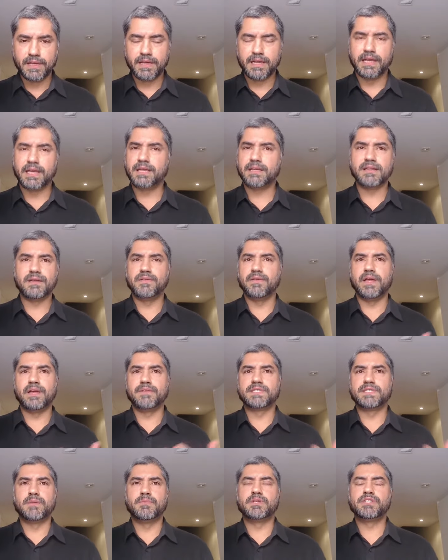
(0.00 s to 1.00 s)

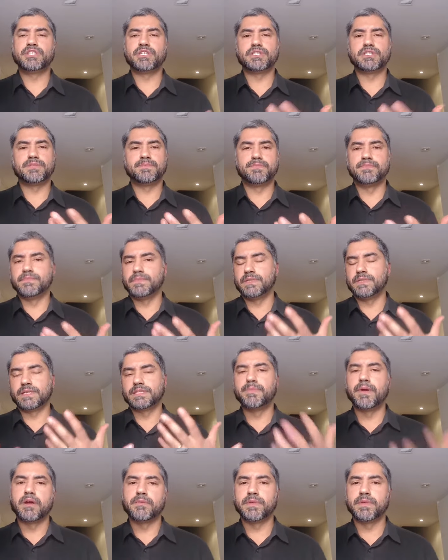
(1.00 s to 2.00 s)
if someone's just
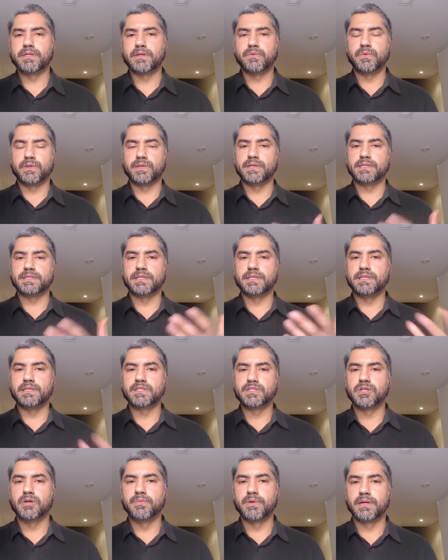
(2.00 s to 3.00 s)
experimenting with this and
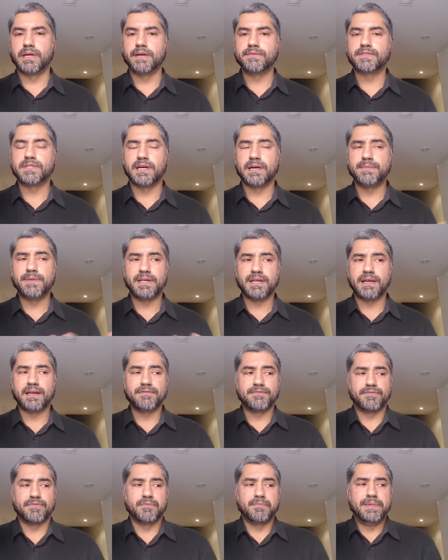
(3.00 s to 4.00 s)
this sober lifestyle, I mean,
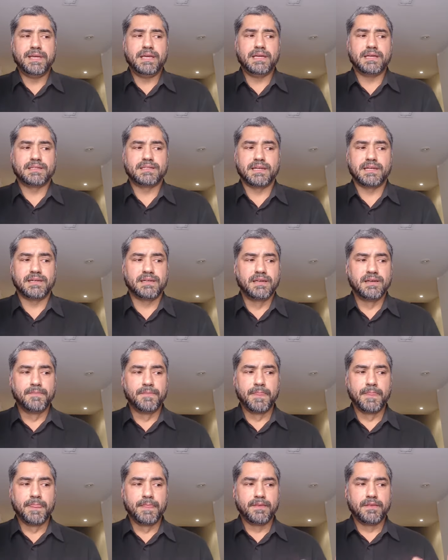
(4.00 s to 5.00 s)
for me, it's like,
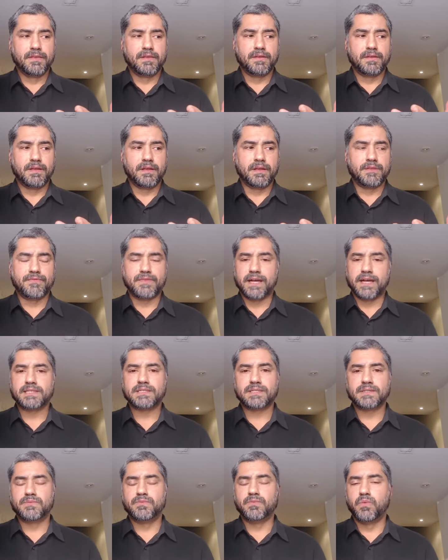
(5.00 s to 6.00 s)
if
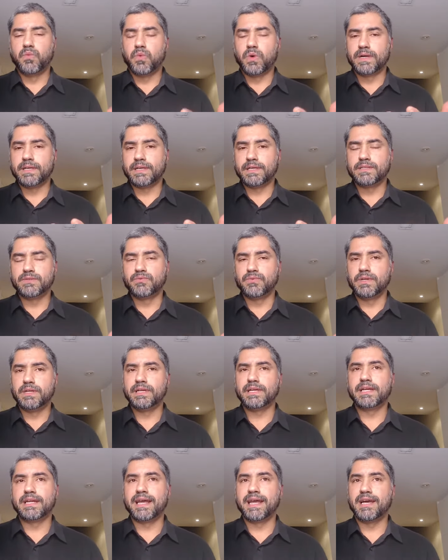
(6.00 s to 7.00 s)
that's what is
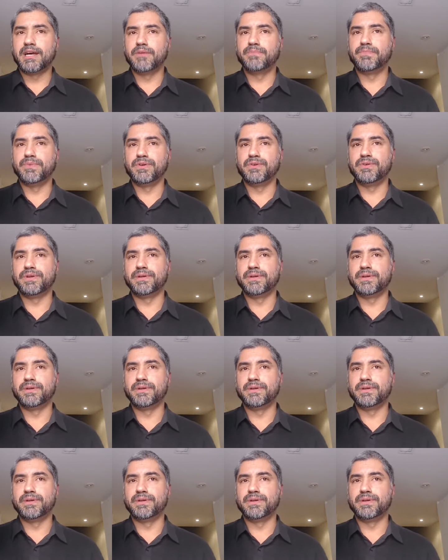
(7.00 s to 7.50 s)
really going to help you and